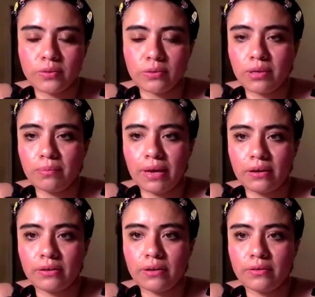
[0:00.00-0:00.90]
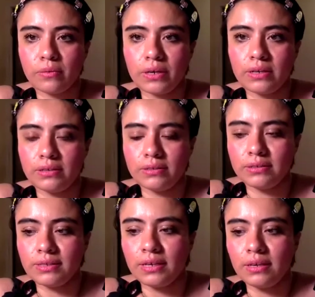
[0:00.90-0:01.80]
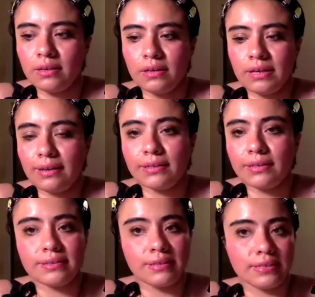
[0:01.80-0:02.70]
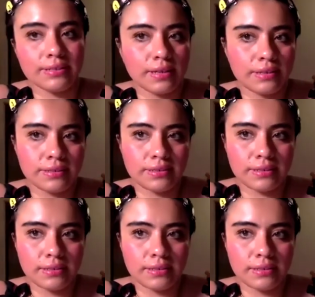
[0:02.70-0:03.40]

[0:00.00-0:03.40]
what my background was, and I just listened.